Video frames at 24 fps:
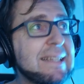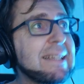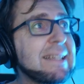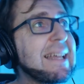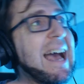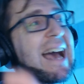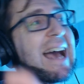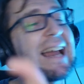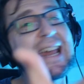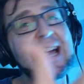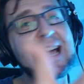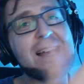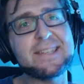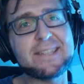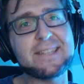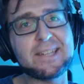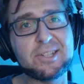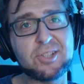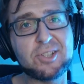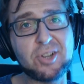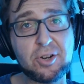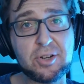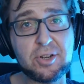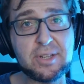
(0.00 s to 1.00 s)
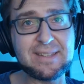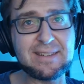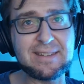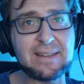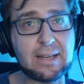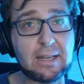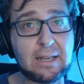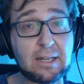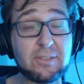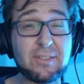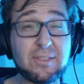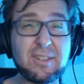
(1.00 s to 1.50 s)
alas, it turns
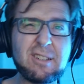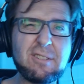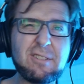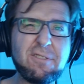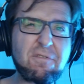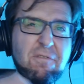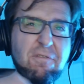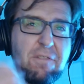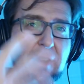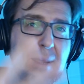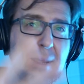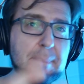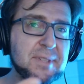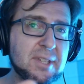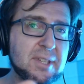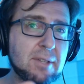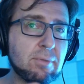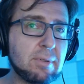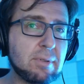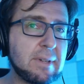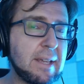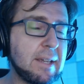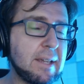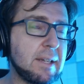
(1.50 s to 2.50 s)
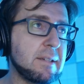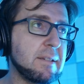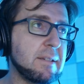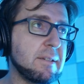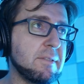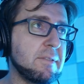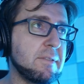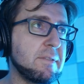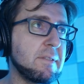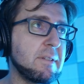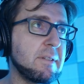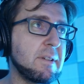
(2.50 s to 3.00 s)
negative. It flips into
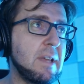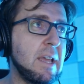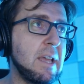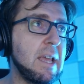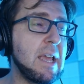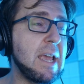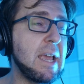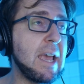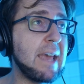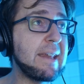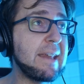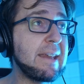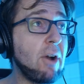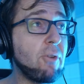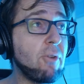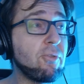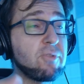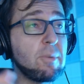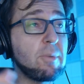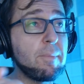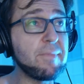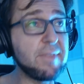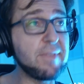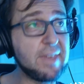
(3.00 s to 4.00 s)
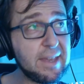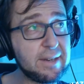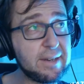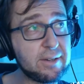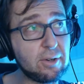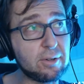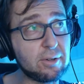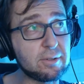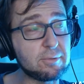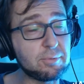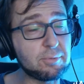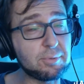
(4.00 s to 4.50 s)
negative. And now from then
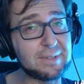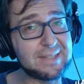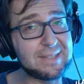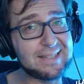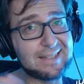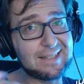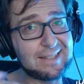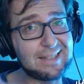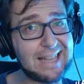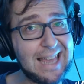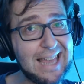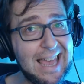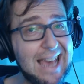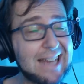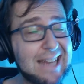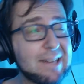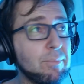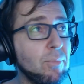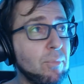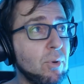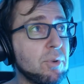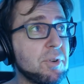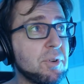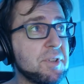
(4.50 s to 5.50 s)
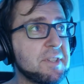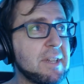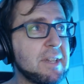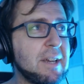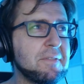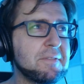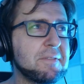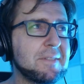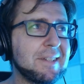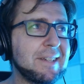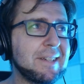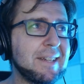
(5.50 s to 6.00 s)
on, if we still add more
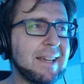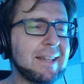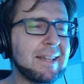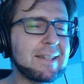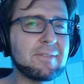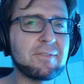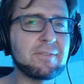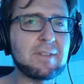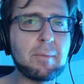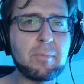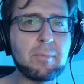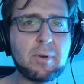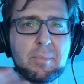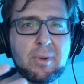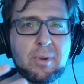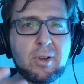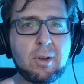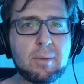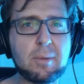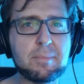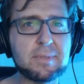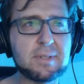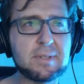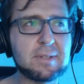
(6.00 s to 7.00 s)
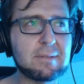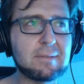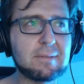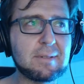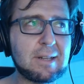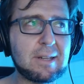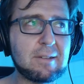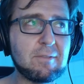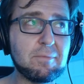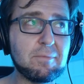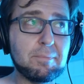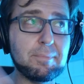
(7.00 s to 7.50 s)
stuff, the negative number becomes
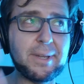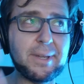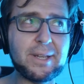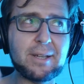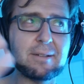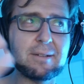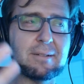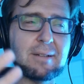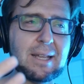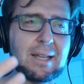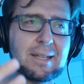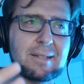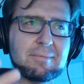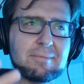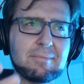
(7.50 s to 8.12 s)
kind of big, like,